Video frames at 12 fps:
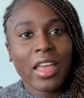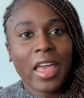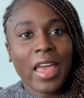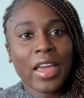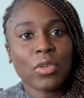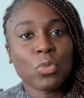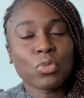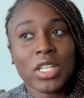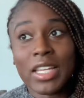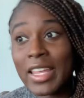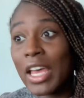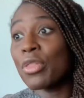And
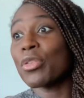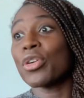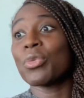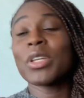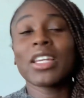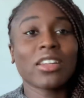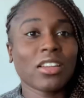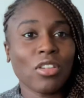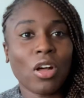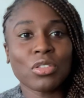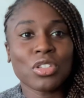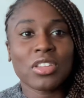together we can
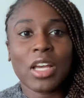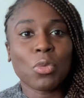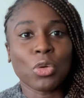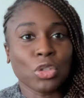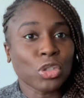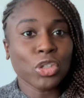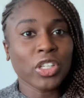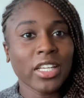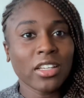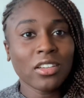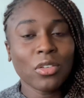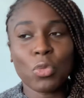acknowledge that we're
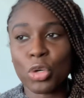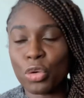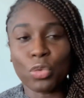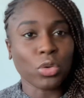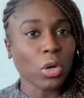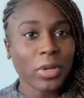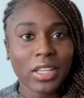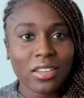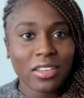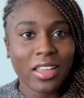learning, we're growing,